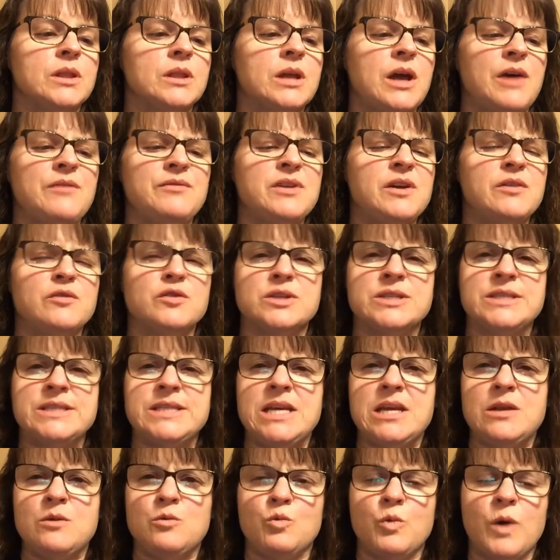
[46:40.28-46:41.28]
I've never
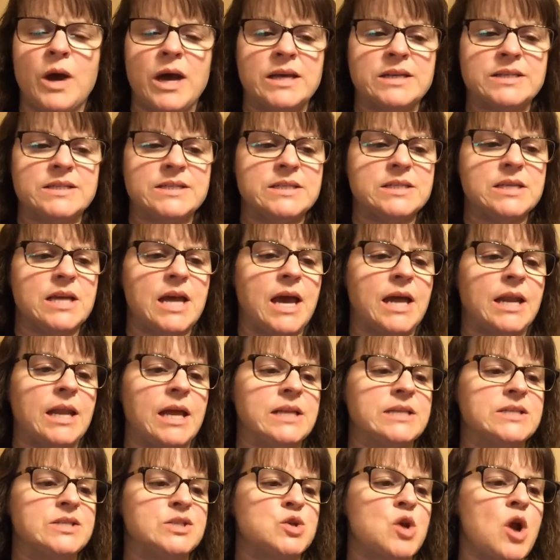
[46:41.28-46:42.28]
seen West at
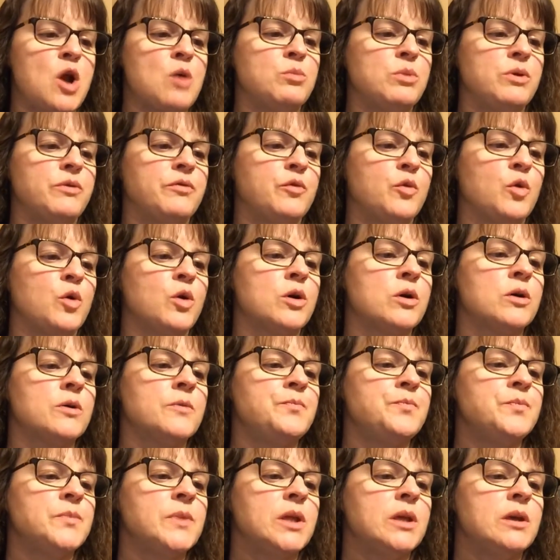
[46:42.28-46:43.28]
Head Start before,
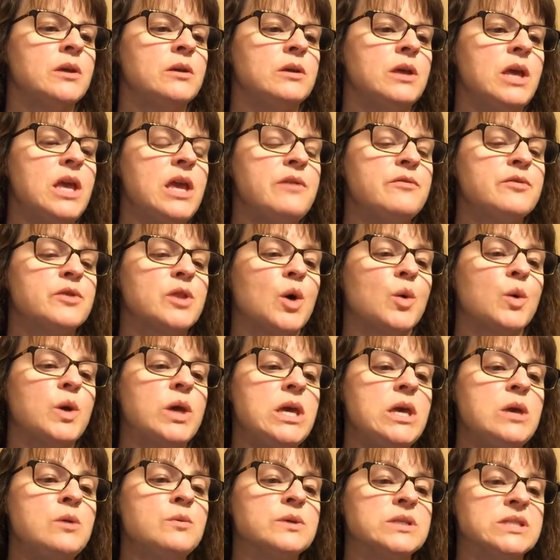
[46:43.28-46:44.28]
even though
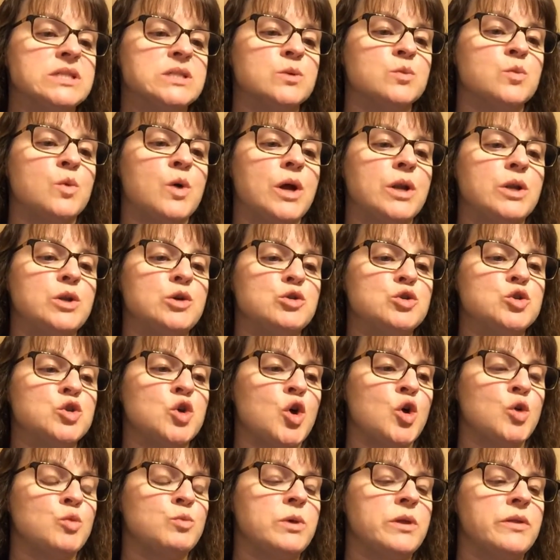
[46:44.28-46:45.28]
he was the one who
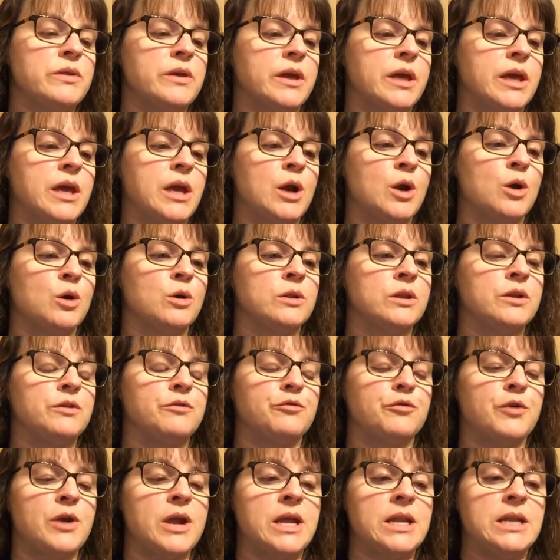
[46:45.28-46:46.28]
told me that Carol and
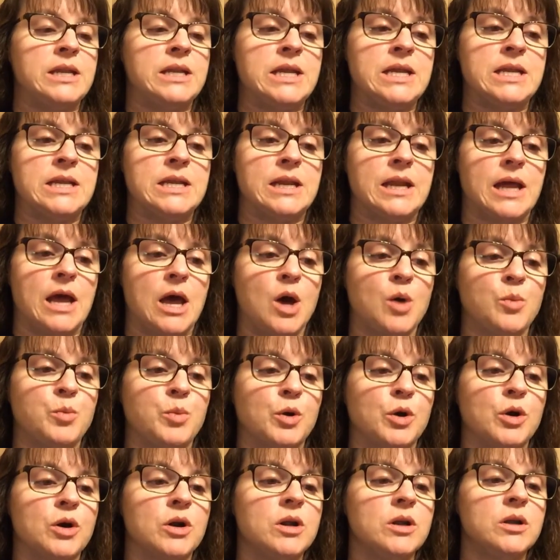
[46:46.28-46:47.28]
Fran needed a
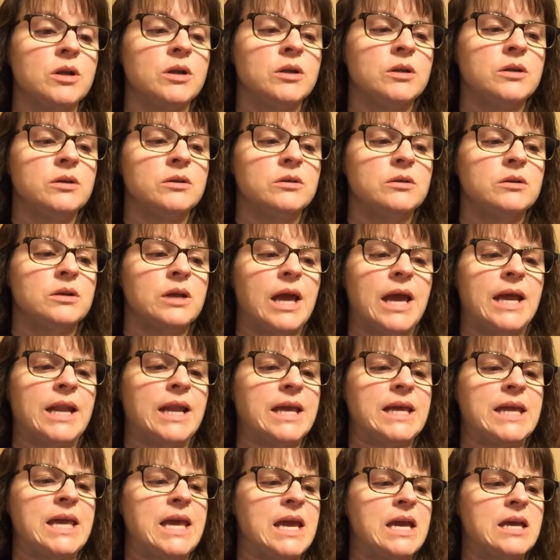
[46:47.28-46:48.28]
helper, and
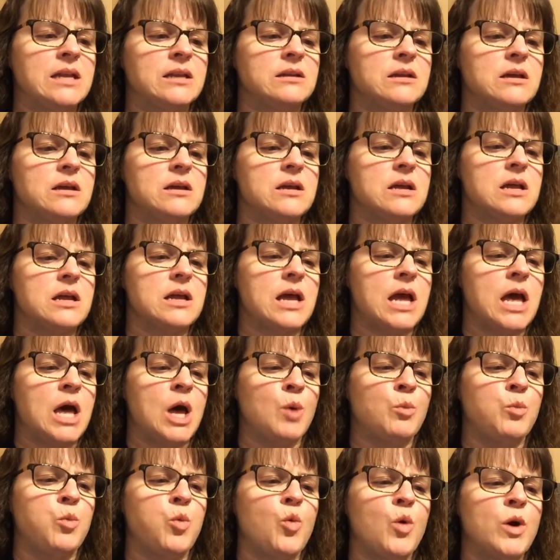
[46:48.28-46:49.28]
I can't
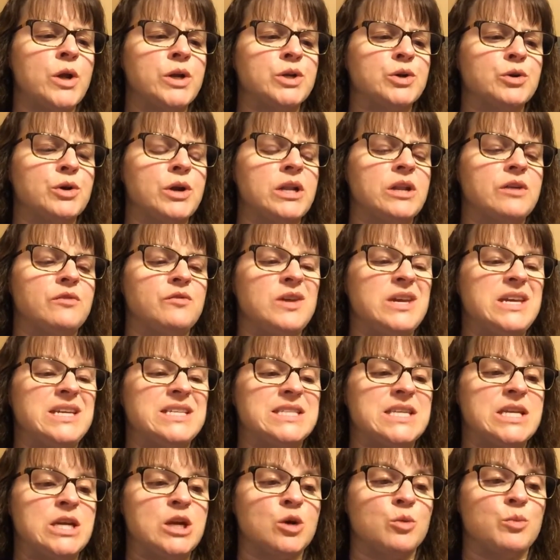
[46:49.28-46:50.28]
help wondering if
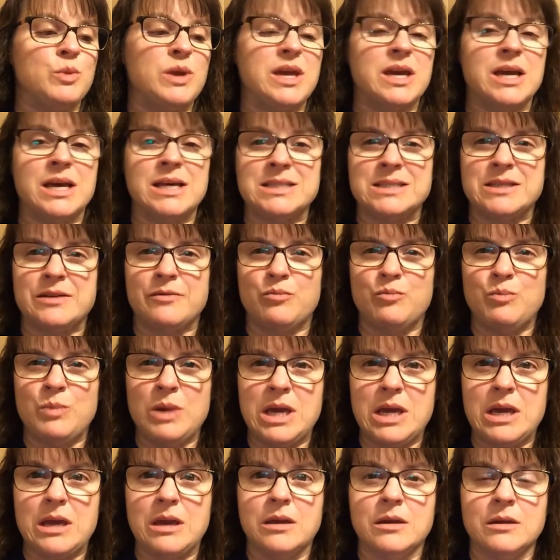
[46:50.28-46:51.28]
he's here because of
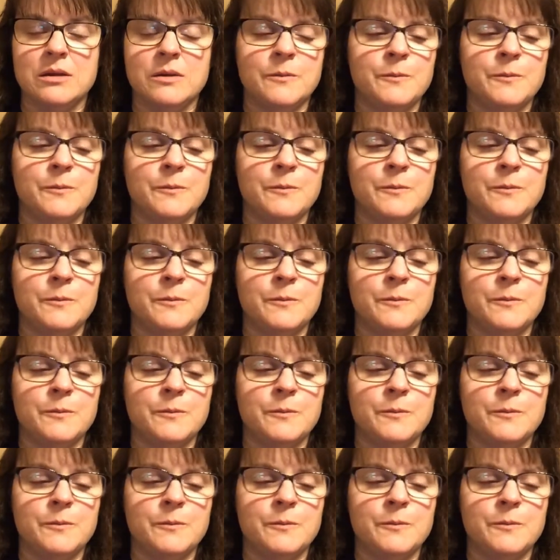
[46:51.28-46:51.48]
me.